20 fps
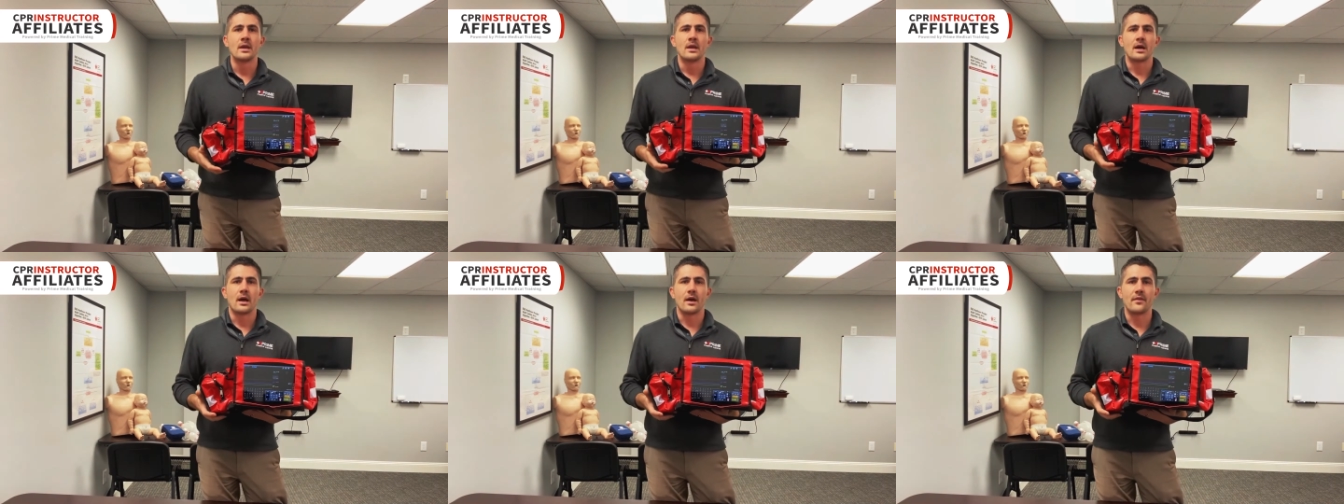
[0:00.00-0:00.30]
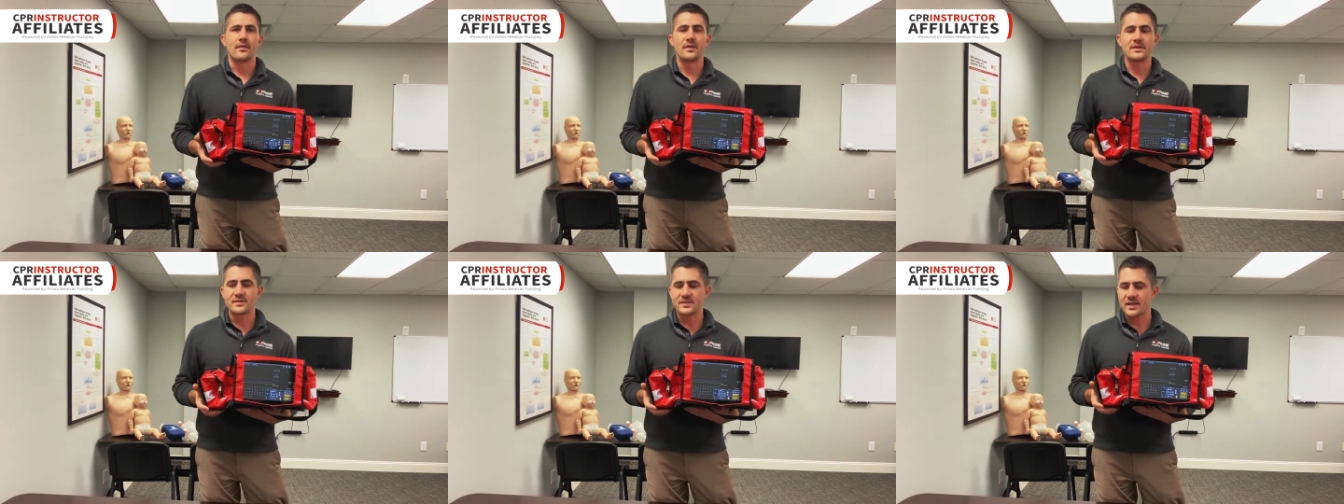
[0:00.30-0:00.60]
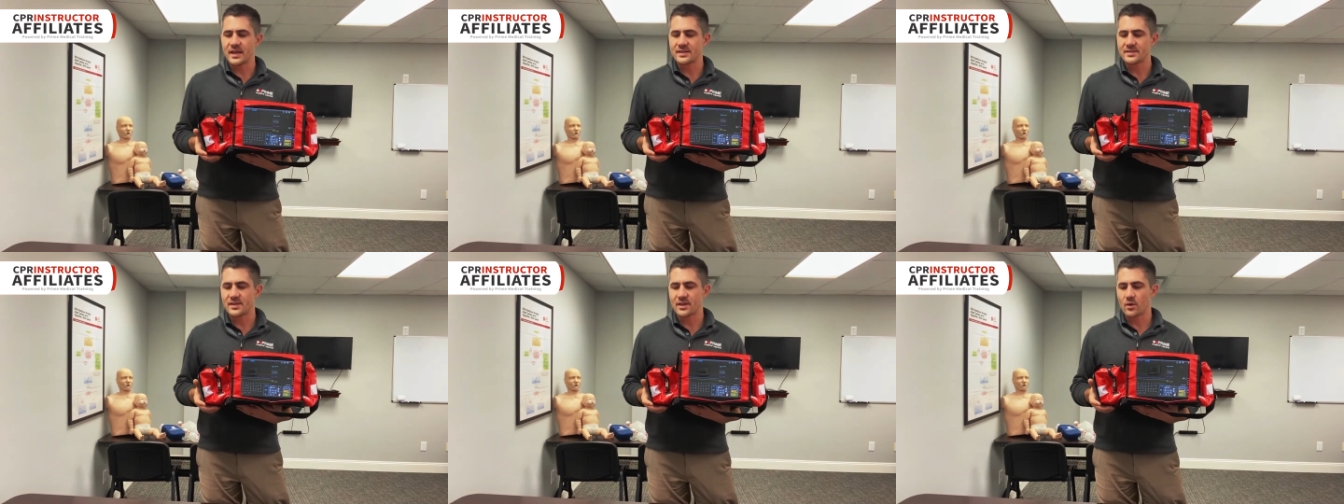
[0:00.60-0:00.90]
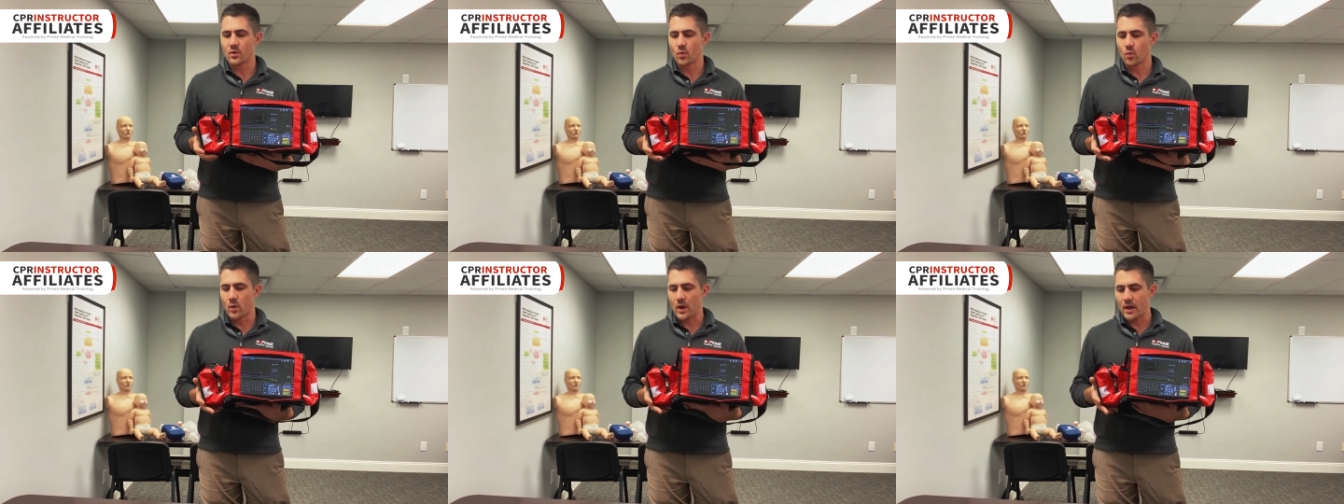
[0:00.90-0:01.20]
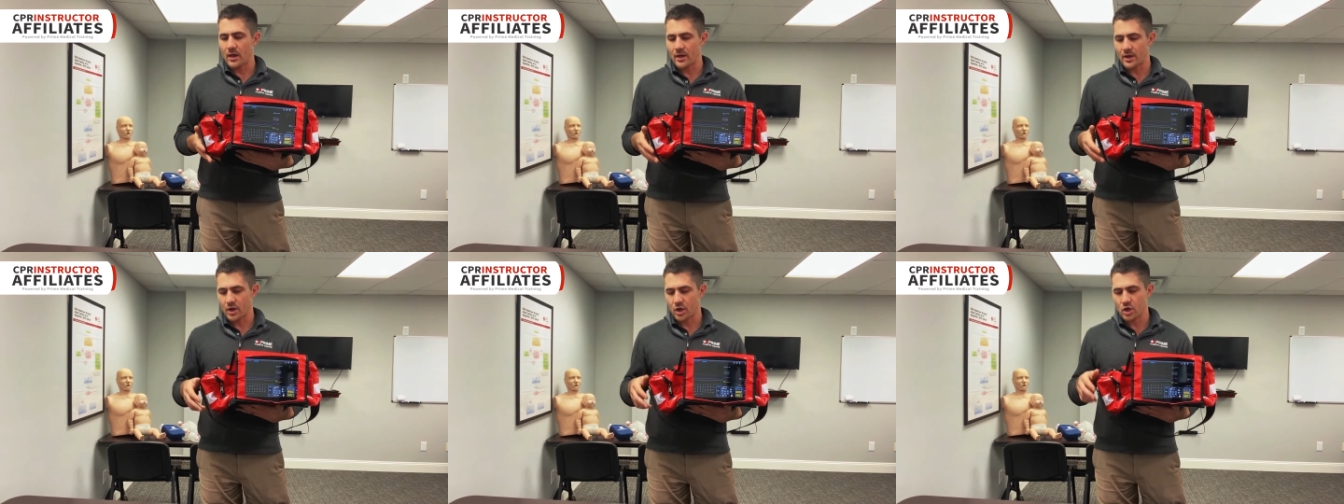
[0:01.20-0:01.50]
Uh, this hits it
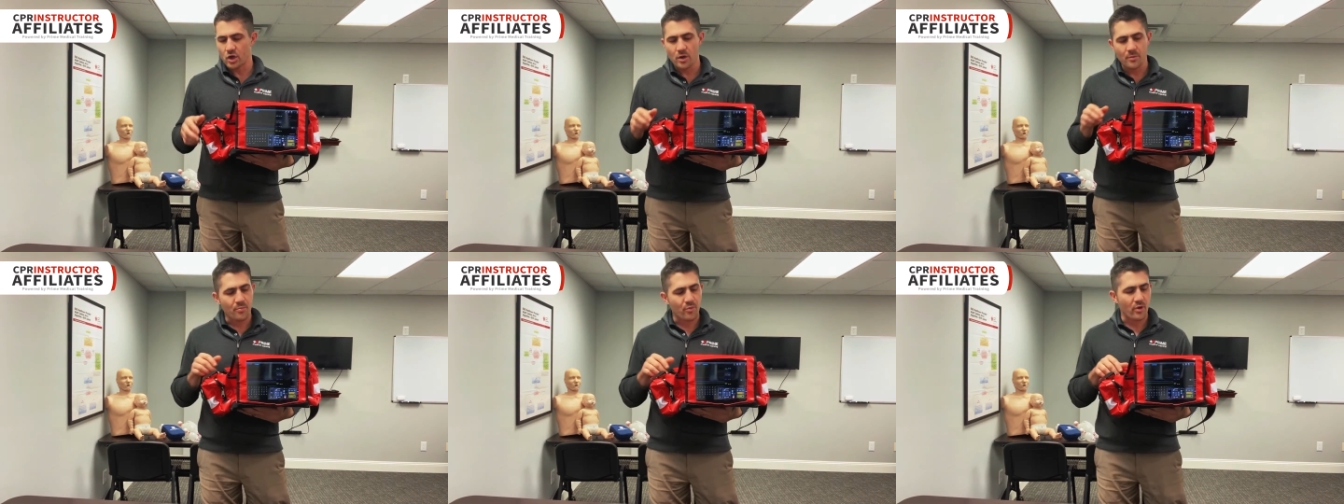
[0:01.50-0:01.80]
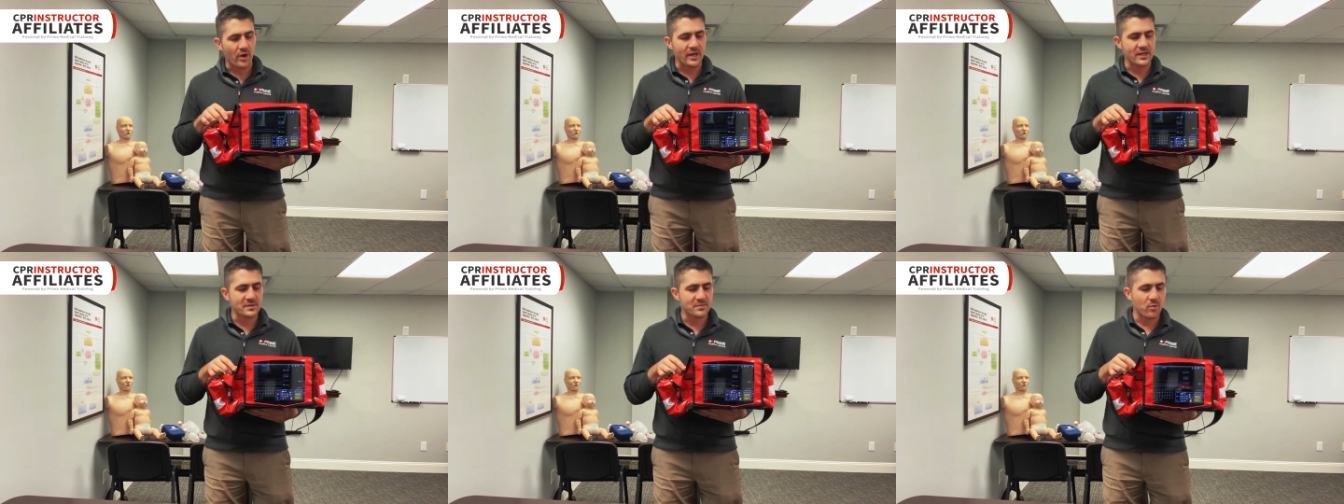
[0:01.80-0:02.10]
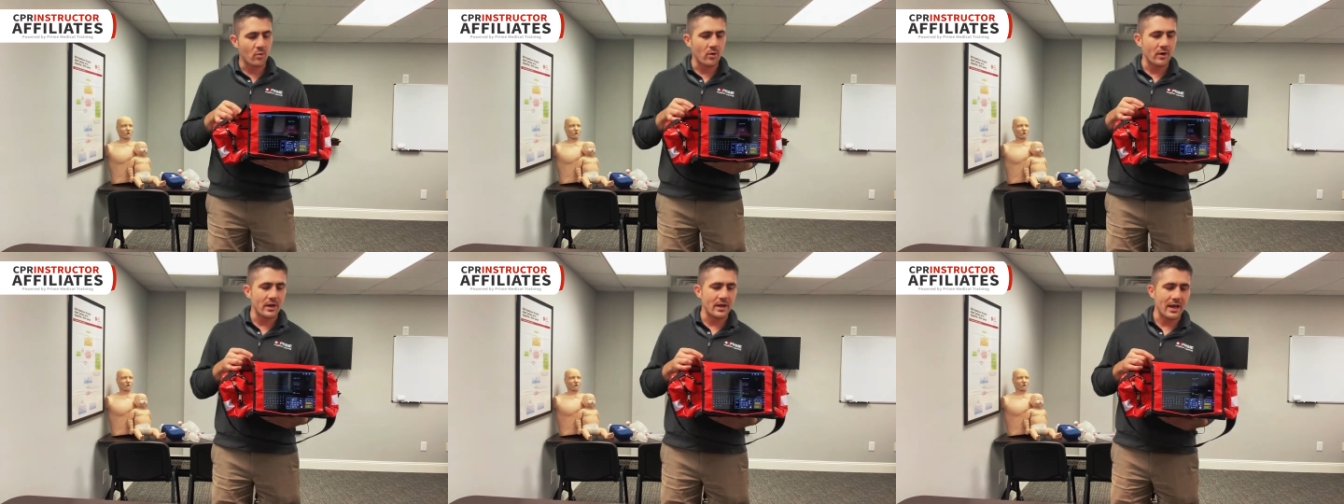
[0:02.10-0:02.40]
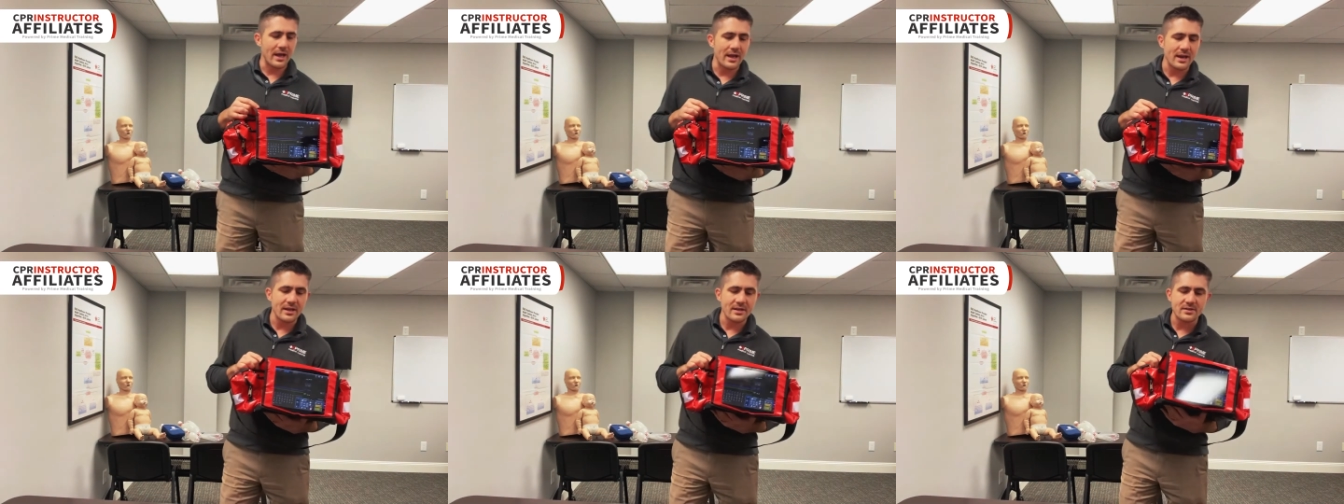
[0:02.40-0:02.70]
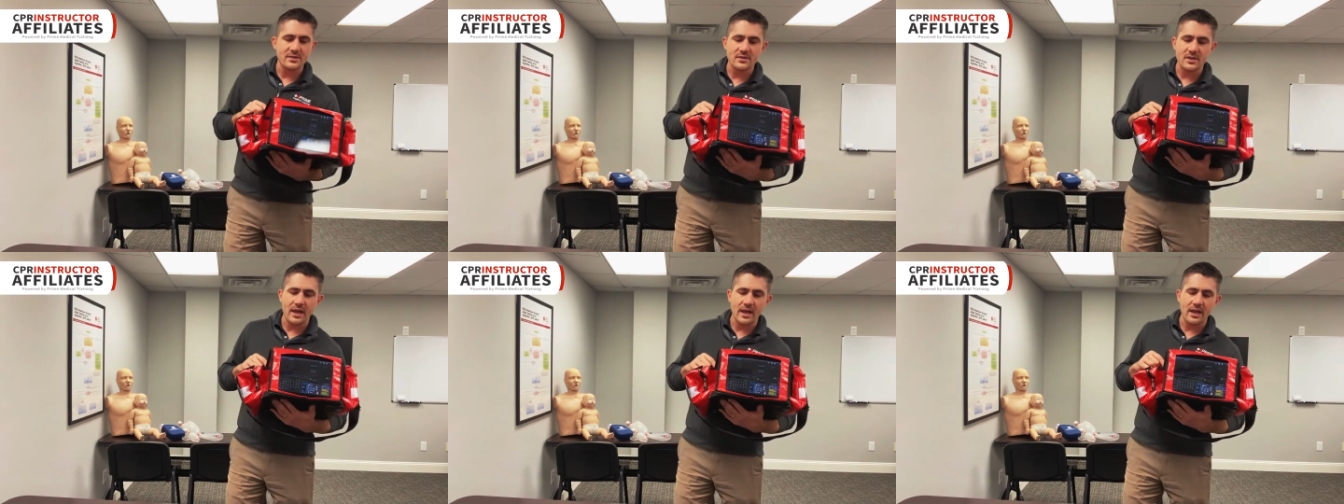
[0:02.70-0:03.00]
well at a good price point and
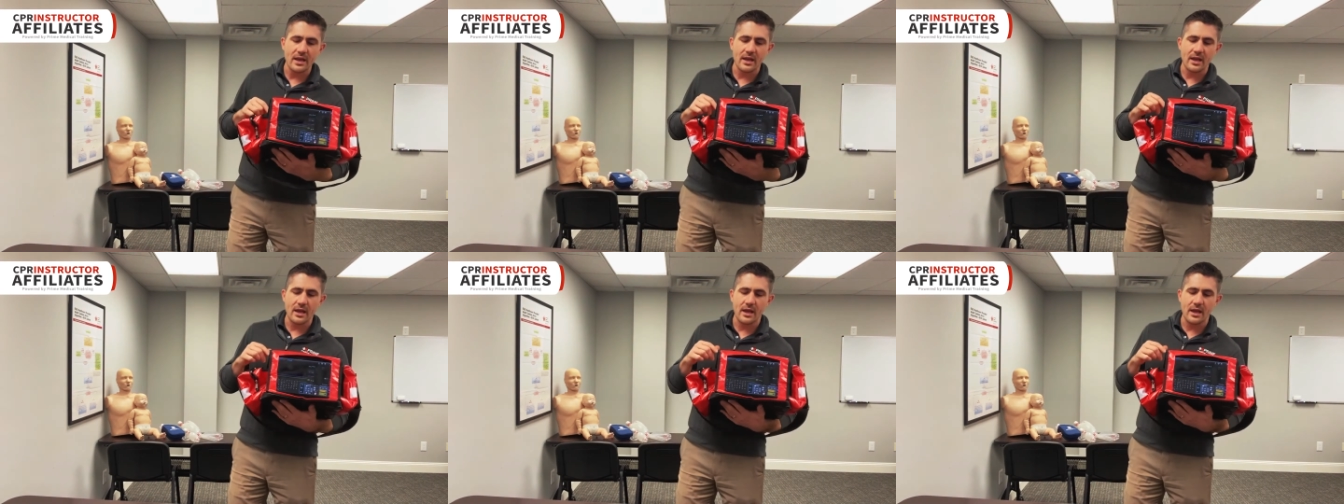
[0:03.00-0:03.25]
it's it